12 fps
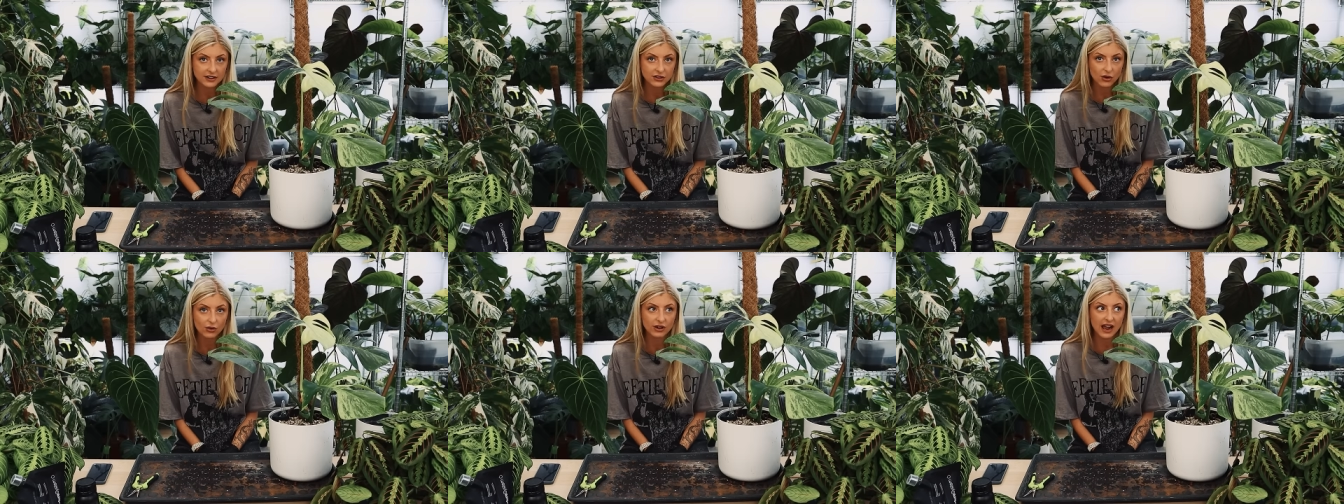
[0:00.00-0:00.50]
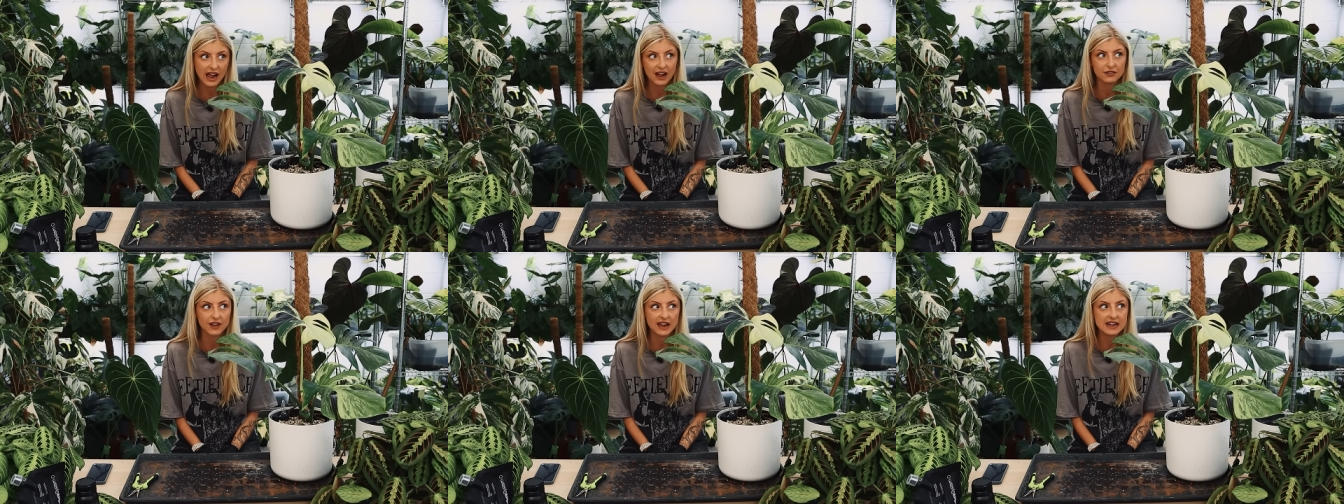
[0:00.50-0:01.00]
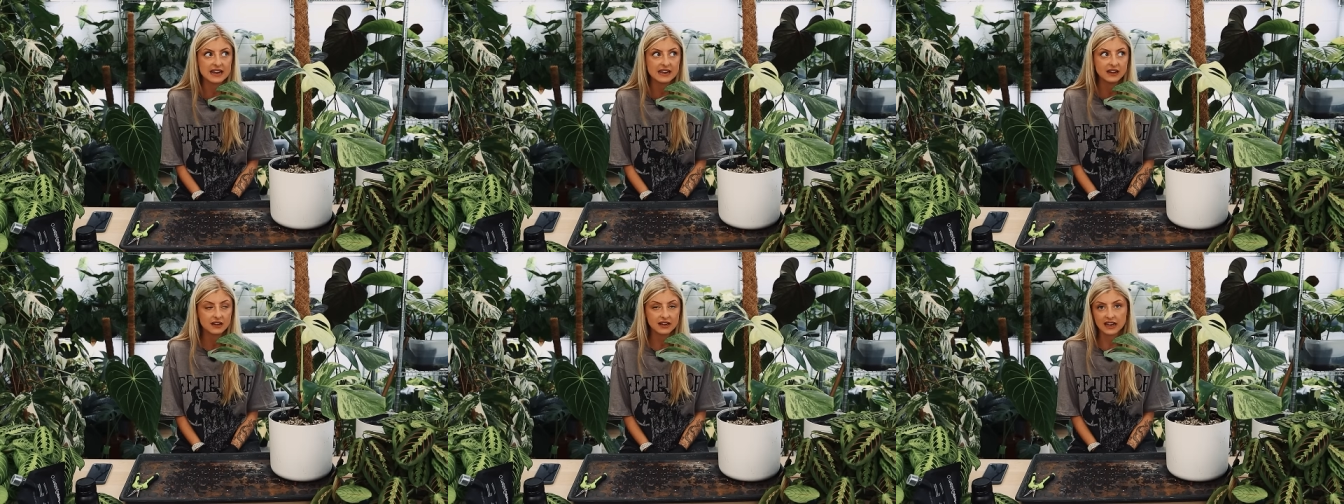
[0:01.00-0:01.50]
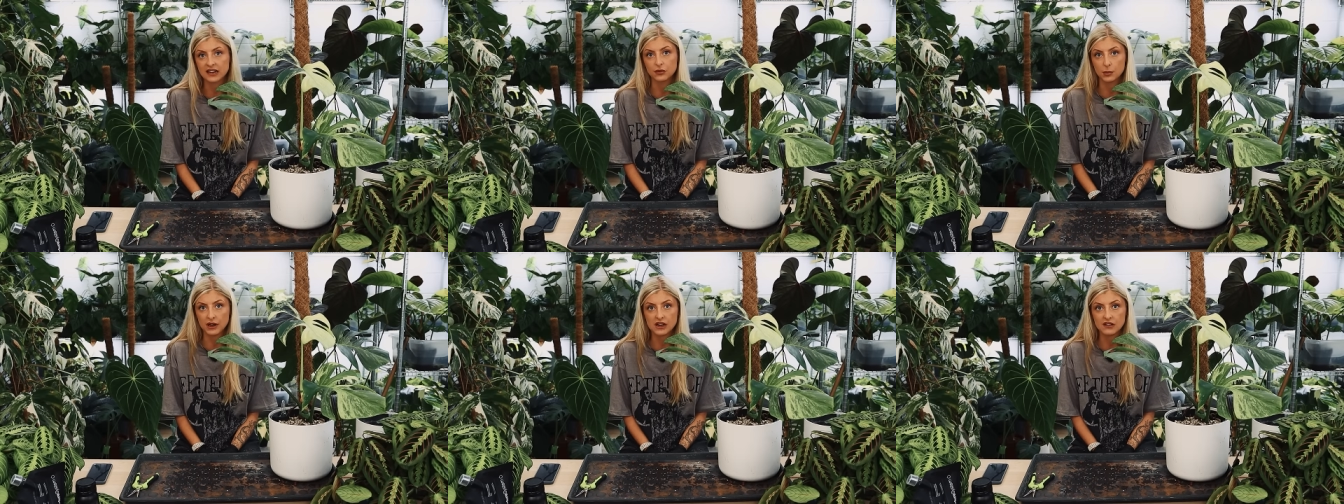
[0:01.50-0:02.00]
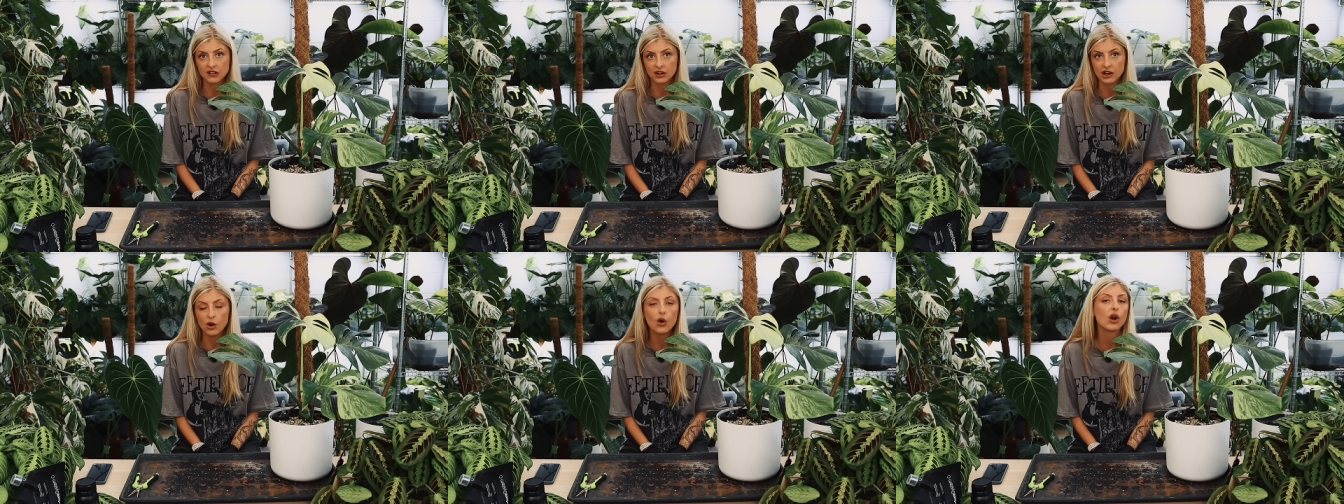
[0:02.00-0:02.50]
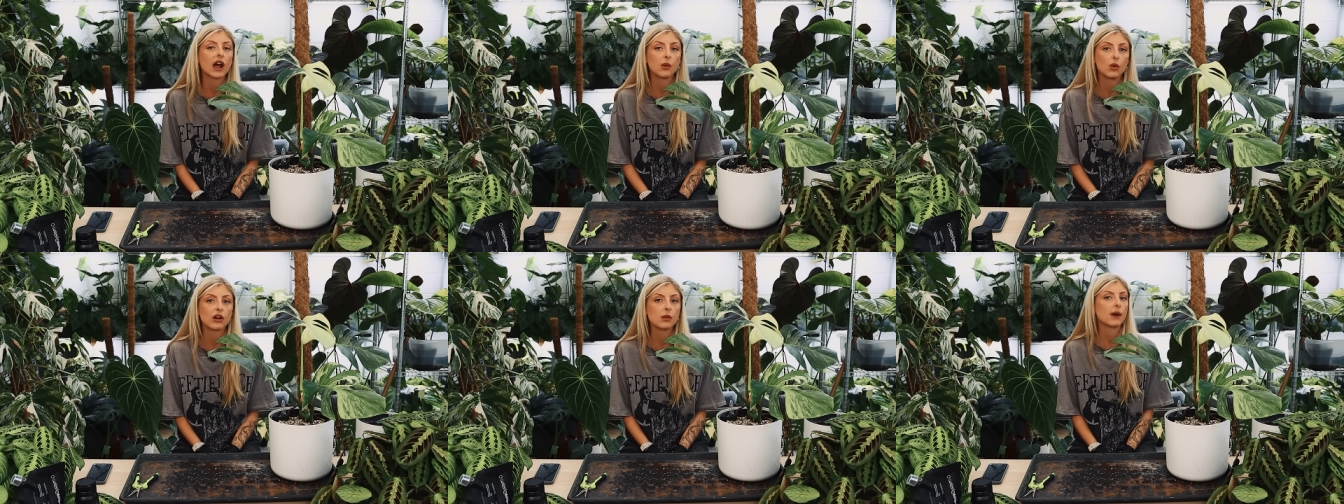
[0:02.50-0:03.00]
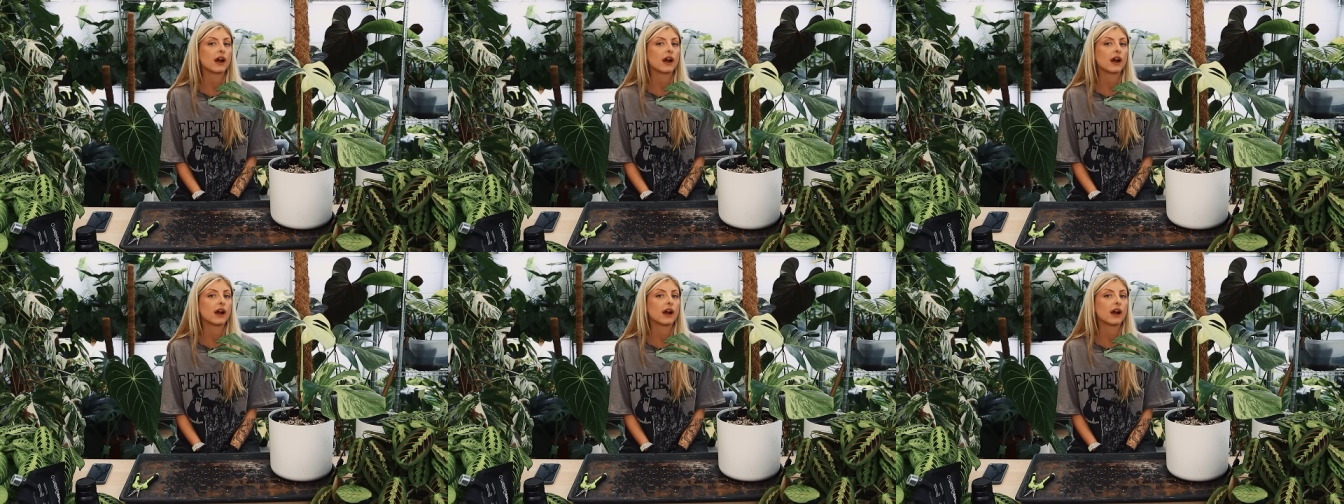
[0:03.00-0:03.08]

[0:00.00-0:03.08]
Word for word: I don't have any negative opinions on it. All I worry